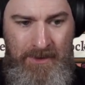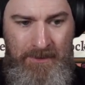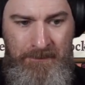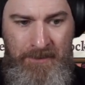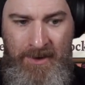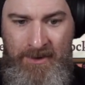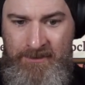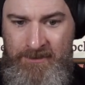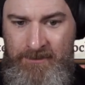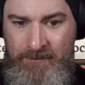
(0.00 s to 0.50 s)

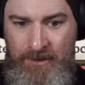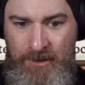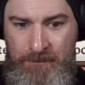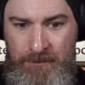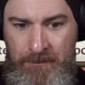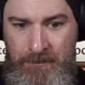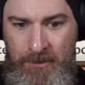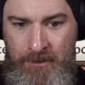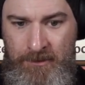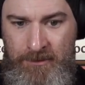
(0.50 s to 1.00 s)
Passive
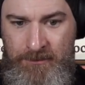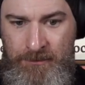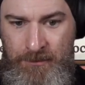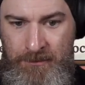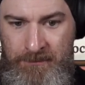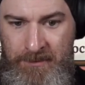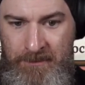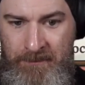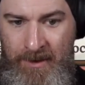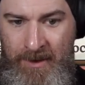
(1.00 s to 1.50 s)
armor bonus
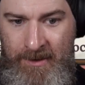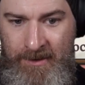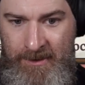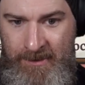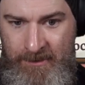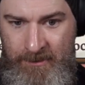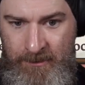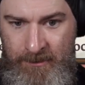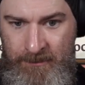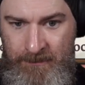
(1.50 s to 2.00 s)
wouldn't be bad
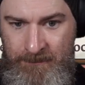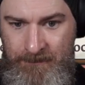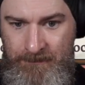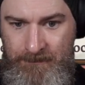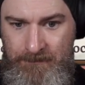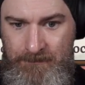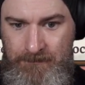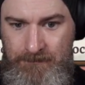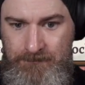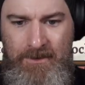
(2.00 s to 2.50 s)
either.
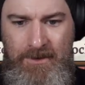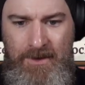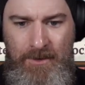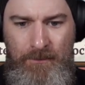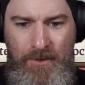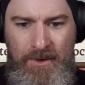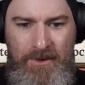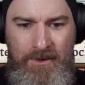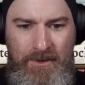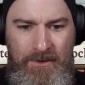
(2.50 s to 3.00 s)
Yeah,
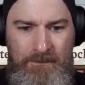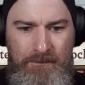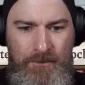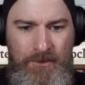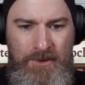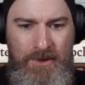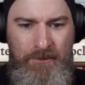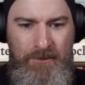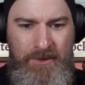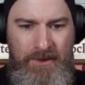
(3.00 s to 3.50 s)
why not?
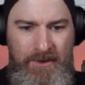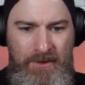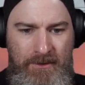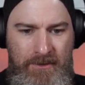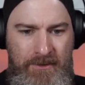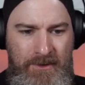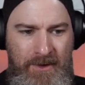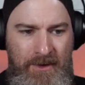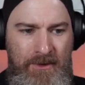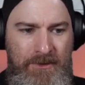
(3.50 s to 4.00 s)
We'll go with
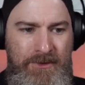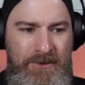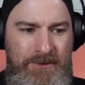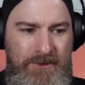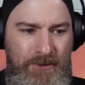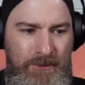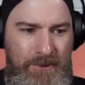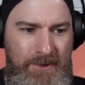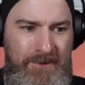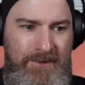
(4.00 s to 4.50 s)
health. Health
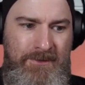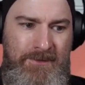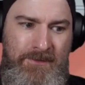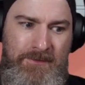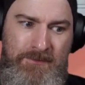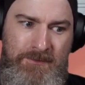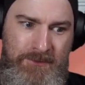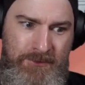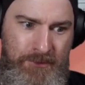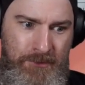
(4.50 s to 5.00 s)
is
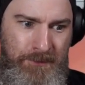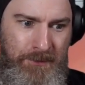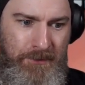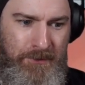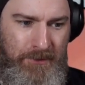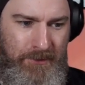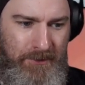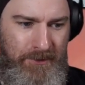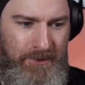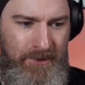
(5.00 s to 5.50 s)
always super
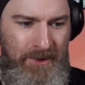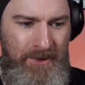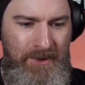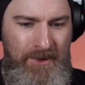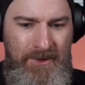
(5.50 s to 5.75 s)
good.